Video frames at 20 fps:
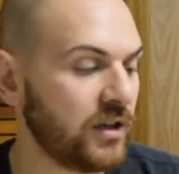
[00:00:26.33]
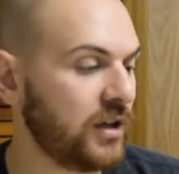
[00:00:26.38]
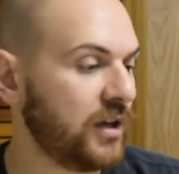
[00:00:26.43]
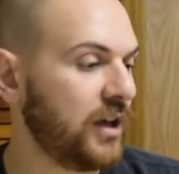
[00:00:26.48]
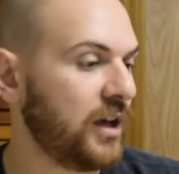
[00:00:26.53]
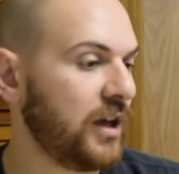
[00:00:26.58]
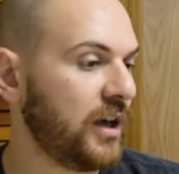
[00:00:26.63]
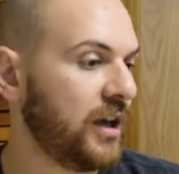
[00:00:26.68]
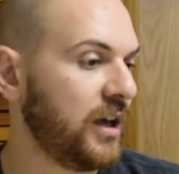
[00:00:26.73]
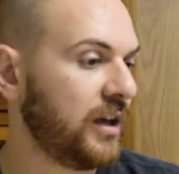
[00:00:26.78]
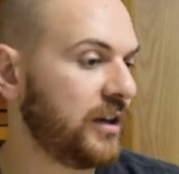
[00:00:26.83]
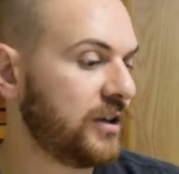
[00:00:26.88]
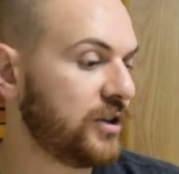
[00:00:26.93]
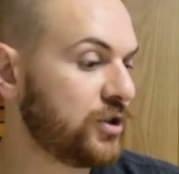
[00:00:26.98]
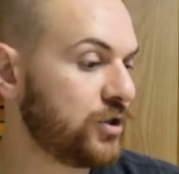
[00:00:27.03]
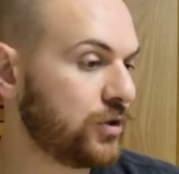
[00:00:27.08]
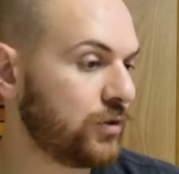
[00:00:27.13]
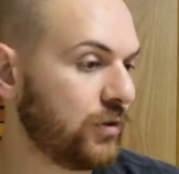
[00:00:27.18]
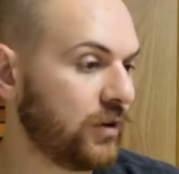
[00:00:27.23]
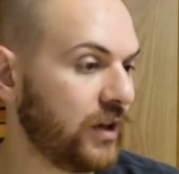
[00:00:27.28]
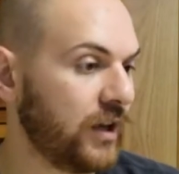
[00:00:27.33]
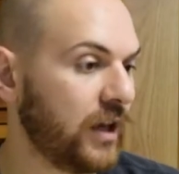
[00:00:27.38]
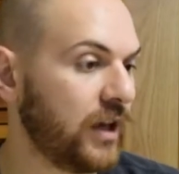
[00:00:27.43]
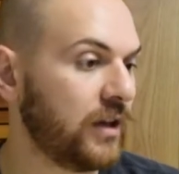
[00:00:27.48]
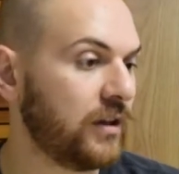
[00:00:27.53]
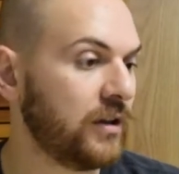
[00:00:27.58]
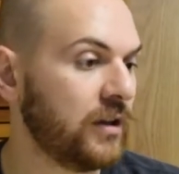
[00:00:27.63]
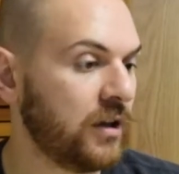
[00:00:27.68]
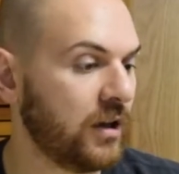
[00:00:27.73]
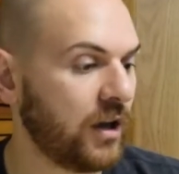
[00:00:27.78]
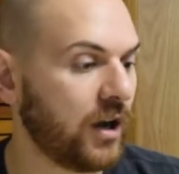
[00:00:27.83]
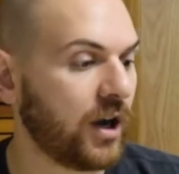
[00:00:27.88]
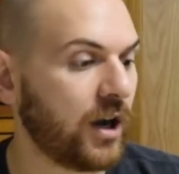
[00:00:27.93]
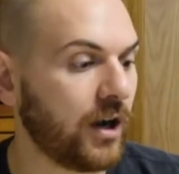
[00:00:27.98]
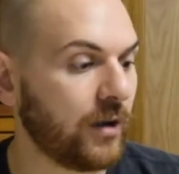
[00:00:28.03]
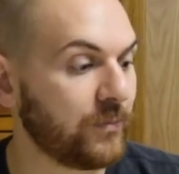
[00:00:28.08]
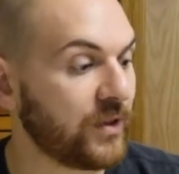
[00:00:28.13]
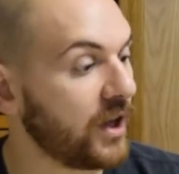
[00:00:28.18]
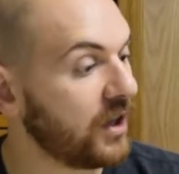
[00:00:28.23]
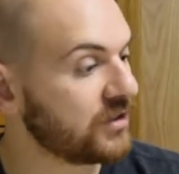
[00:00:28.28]
and enjoying
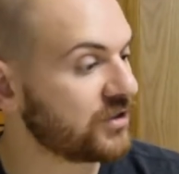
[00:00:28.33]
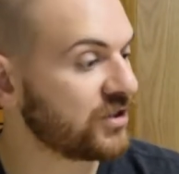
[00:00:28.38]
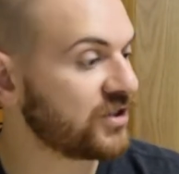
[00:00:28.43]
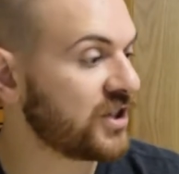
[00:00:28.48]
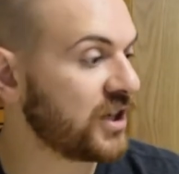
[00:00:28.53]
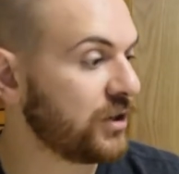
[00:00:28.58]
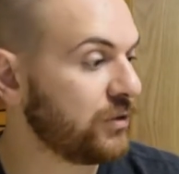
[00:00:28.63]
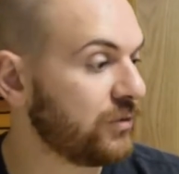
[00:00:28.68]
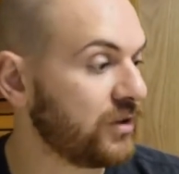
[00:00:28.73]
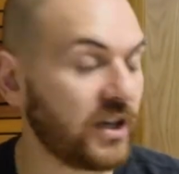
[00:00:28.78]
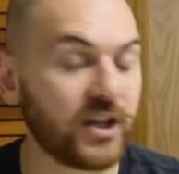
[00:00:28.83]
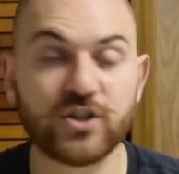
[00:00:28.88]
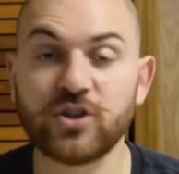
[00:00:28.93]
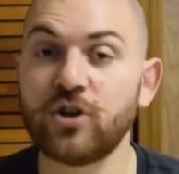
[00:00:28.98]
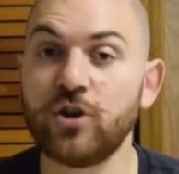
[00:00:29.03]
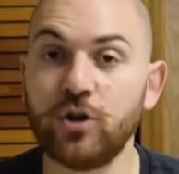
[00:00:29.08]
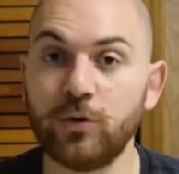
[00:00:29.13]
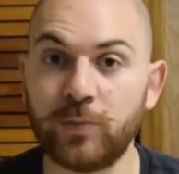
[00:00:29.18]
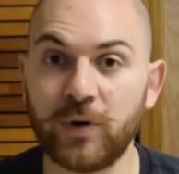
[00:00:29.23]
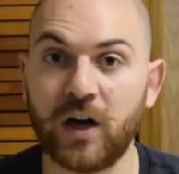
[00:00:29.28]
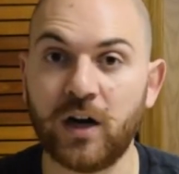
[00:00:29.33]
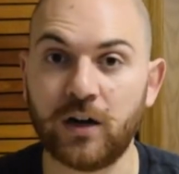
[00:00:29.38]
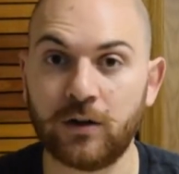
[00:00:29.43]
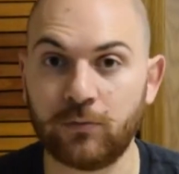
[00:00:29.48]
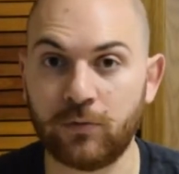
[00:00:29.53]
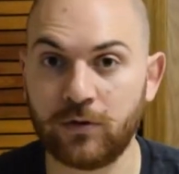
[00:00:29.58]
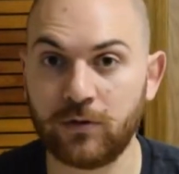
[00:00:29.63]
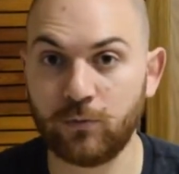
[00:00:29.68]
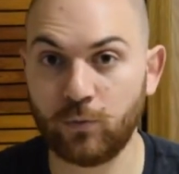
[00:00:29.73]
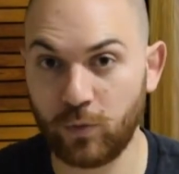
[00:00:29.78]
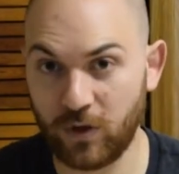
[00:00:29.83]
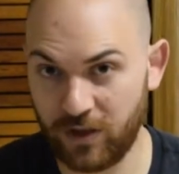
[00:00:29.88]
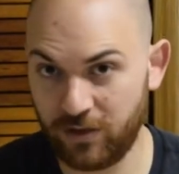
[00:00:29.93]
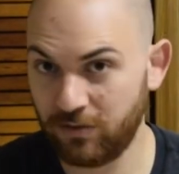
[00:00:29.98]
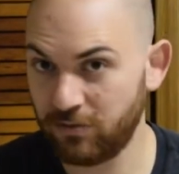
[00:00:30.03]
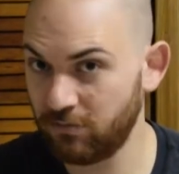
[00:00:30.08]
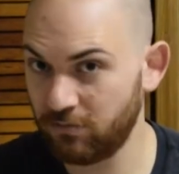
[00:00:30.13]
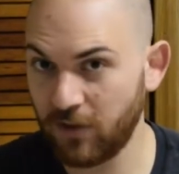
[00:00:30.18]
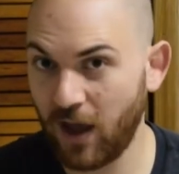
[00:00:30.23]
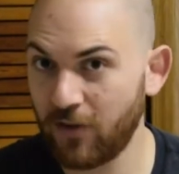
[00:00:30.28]
it. They also send you a nice coupon with
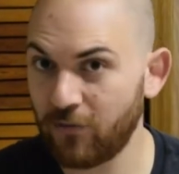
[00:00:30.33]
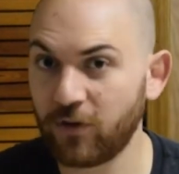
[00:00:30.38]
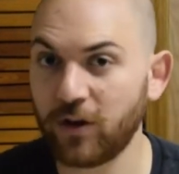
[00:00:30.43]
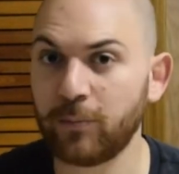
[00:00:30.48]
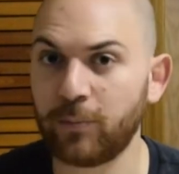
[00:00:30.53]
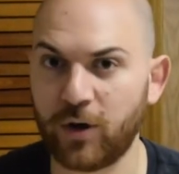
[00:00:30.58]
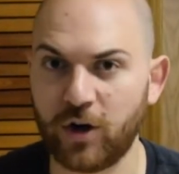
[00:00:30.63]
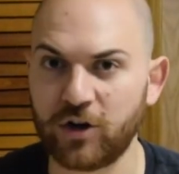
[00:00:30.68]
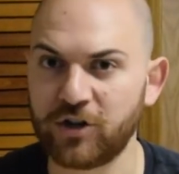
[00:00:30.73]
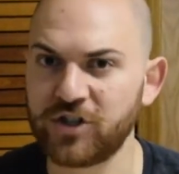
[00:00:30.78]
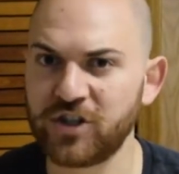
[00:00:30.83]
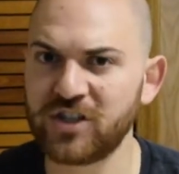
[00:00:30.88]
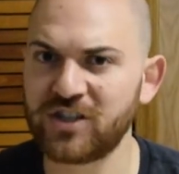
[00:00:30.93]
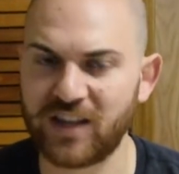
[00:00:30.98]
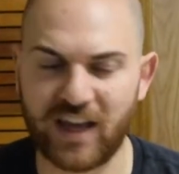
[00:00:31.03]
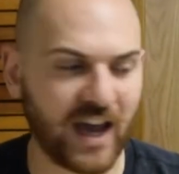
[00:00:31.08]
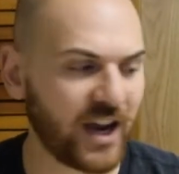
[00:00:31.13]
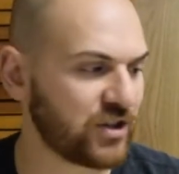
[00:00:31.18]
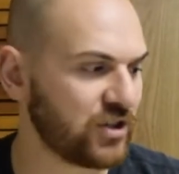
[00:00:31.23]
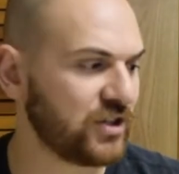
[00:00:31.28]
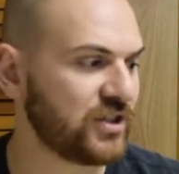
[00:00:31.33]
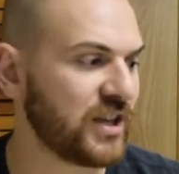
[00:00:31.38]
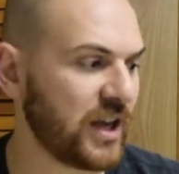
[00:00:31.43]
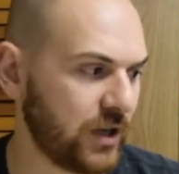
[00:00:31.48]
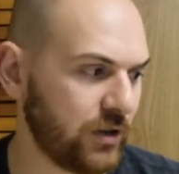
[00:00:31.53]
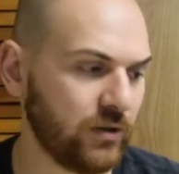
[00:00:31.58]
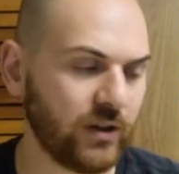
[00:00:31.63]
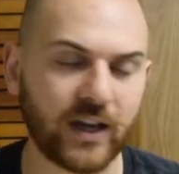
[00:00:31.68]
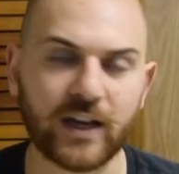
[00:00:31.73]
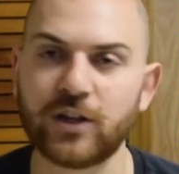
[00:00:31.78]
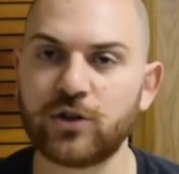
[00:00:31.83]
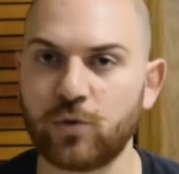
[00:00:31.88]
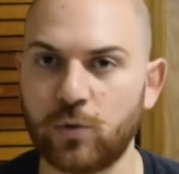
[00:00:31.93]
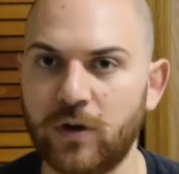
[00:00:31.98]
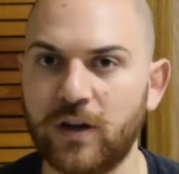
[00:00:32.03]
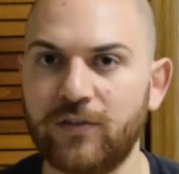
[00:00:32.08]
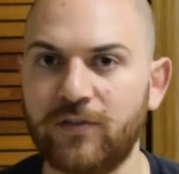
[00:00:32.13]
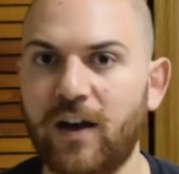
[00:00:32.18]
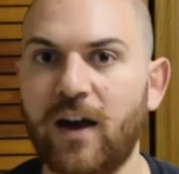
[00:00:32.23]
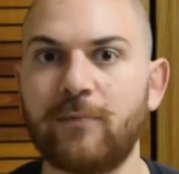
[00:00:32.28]
every purchase. They actually send you like a
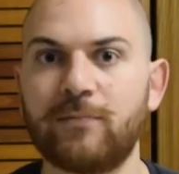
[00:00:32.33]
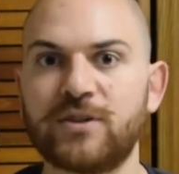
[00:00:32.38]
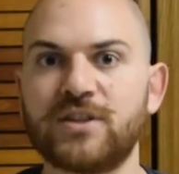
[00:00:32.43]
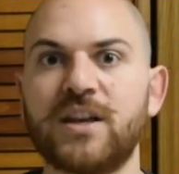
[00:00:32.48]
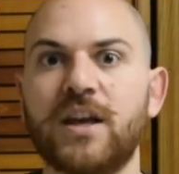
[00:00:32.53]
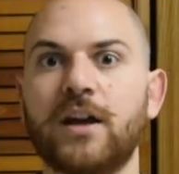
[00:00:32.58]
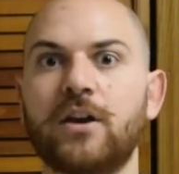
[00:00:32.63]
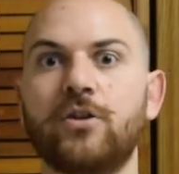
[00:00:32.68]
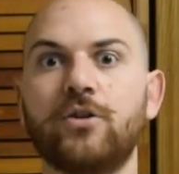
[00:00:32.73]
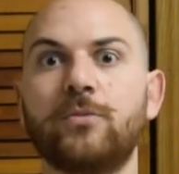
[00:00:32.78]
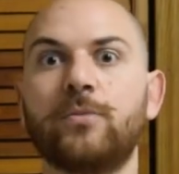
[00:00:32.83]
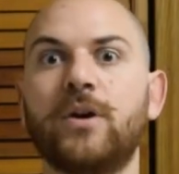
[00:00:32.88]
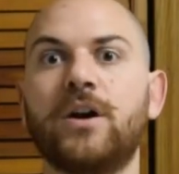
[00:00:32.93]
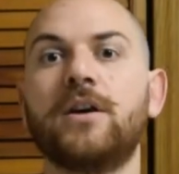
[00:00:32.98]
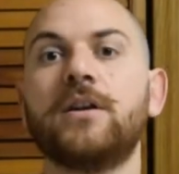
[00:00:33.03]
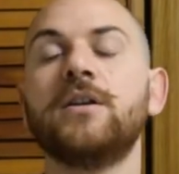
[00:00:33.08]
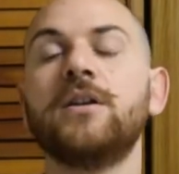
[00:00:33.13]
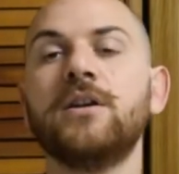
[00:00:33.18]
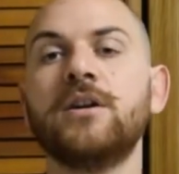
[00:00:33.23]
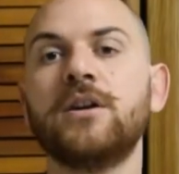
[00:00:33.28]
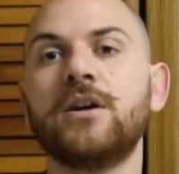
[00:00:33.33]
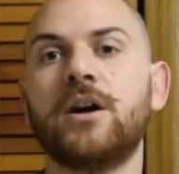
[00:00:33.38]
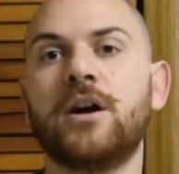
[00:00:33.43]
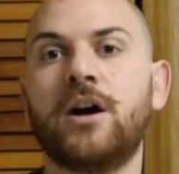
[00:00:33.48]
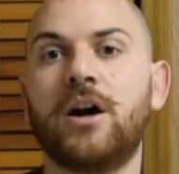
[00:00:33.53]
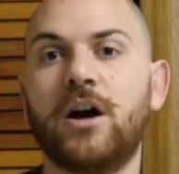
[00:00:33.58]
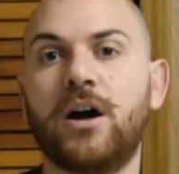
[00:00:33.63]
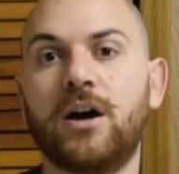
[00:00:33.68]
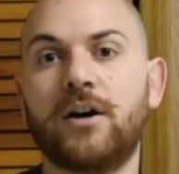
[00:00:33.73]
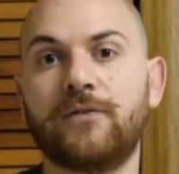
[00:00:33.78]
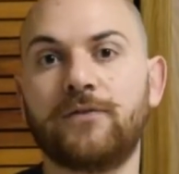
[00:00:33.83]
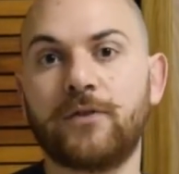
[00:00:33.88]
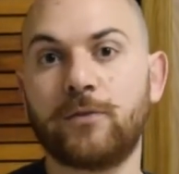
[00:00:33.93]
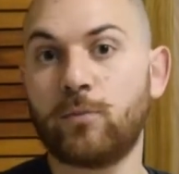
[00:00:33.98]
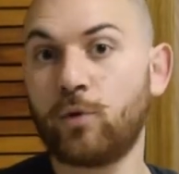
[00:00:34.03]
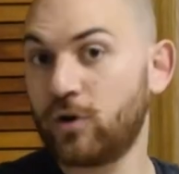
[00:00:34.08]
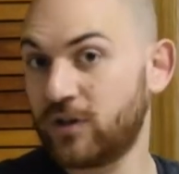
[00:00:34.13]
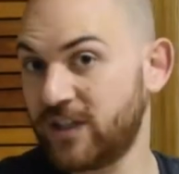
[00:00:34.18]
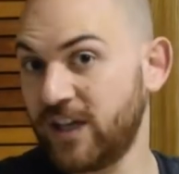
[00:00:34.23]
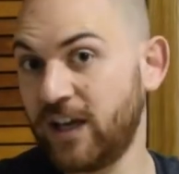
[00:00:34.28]
25% coupon for
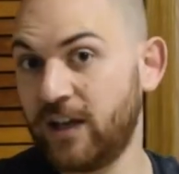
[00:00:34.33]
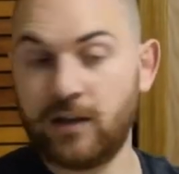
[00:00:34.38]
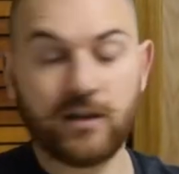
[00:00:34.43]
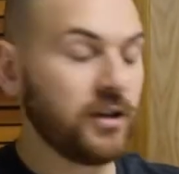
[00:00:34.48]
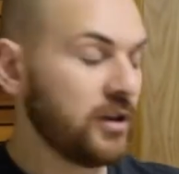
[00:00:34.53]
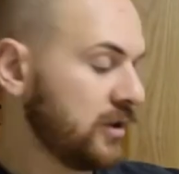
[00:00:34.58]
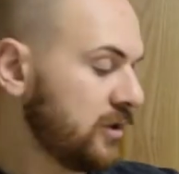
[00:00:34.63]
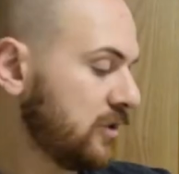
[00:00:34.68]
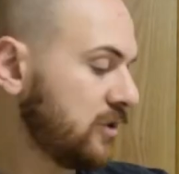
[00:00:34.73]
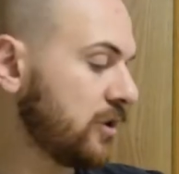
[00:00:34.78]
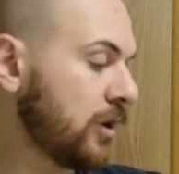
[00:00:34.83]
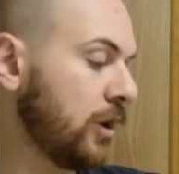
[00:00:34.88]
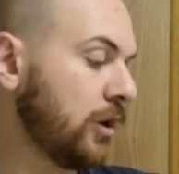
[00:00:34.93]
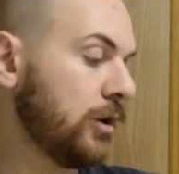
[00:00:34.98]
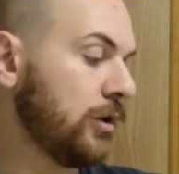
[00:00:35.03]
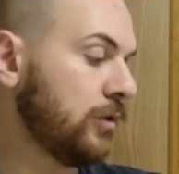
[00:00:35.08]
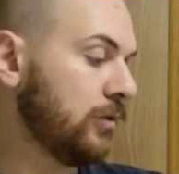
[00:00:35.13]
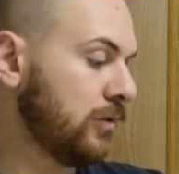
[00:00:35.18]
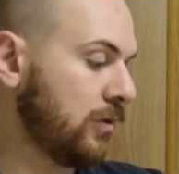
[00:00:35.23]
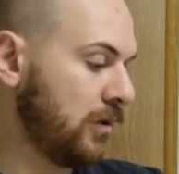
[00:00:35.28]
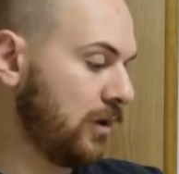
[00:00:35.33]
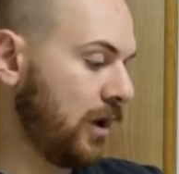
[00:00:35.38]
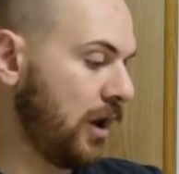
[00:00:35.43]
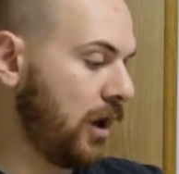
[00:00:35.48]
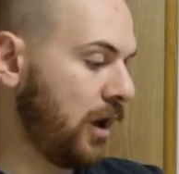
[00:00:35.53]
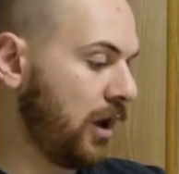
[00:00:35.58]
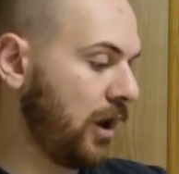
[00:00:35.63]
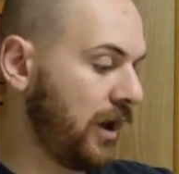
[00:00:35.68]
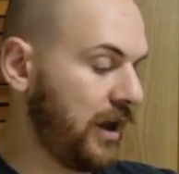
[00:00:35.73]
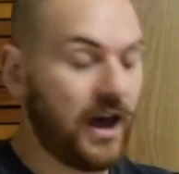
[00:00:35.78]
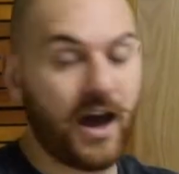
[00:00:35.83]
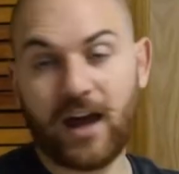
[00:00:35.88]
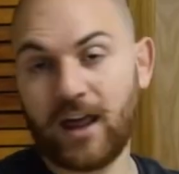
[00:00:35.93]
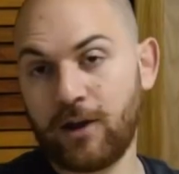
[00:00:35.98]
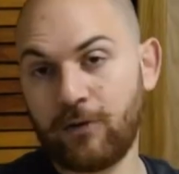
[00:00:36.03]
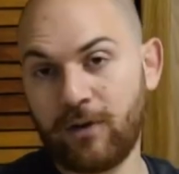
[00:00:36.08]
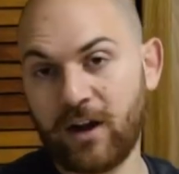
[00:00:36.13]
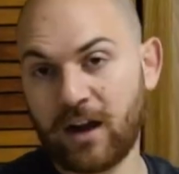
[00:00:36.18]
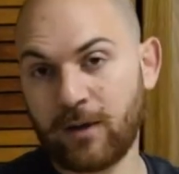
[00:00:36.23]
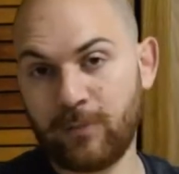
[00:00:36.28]
more tea. So I
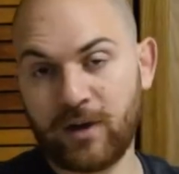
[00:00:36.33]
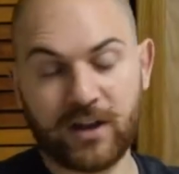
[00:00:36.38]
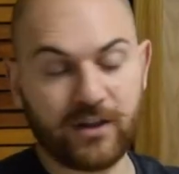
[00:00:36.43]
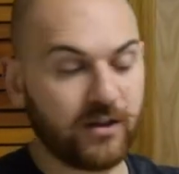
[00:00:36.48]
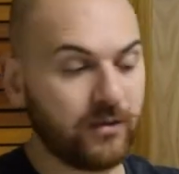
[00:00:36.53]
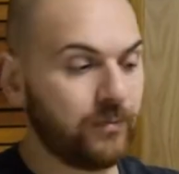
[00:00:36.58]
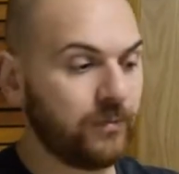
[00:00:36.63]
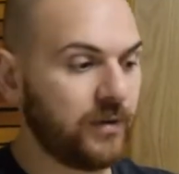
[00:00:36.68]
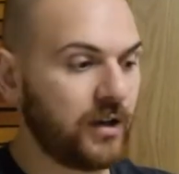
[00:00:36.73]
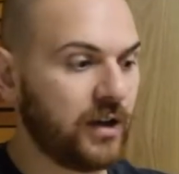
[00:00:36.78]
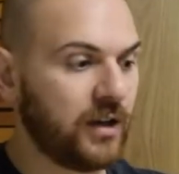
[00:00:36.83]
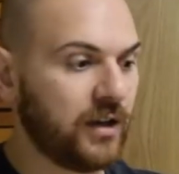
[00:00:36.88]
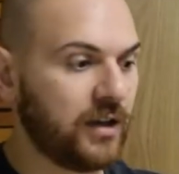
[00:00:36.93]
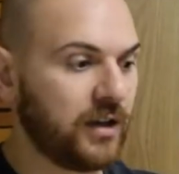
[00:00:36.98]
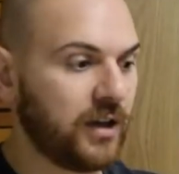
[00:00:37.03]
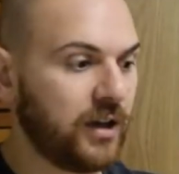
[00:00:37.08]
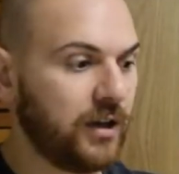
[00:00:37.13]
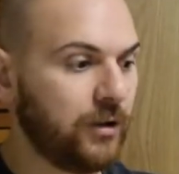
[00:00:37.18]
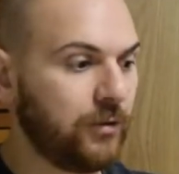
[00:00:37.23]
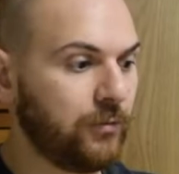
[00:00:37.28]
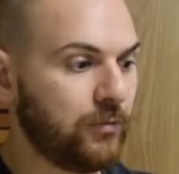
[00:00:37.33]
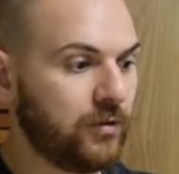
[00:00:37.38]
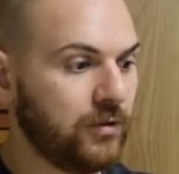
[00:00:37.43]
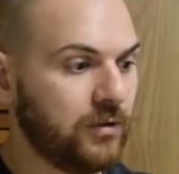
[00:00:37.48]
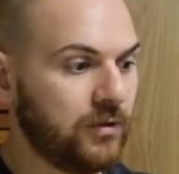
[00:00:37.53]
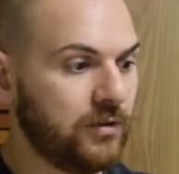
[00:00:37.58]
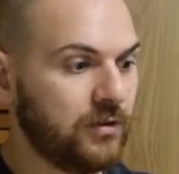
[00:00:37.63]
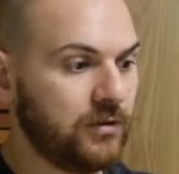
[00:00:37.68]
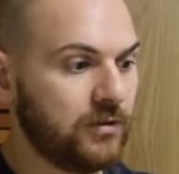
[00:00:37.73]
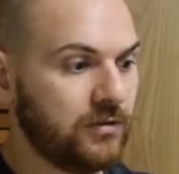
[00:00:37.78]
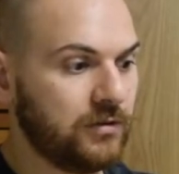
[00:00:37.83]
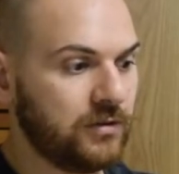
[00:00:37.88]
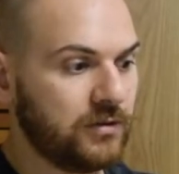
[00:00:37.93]
highly recommend them, and I will